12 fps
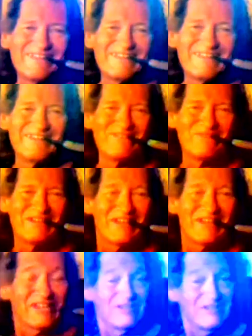You know what?
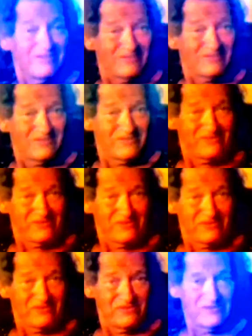
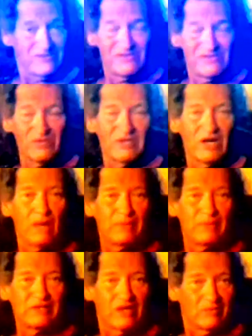You know what up
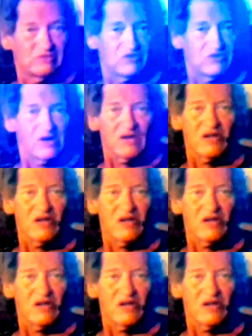and comings are?